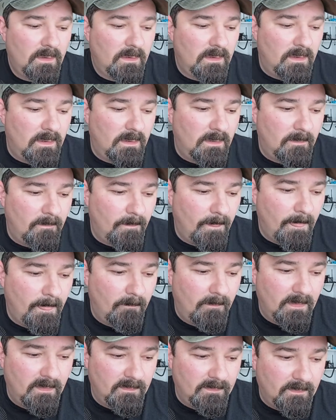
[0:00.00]
um,
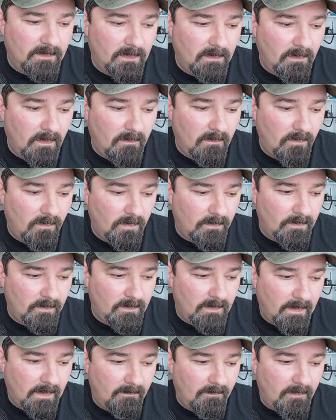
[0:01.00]
military law
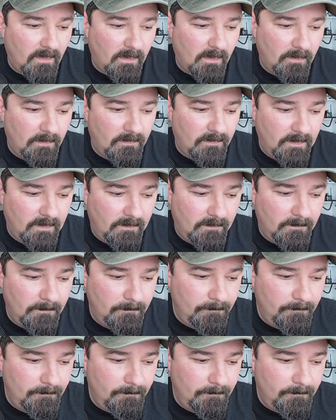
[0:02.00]
enforcement type frequencies.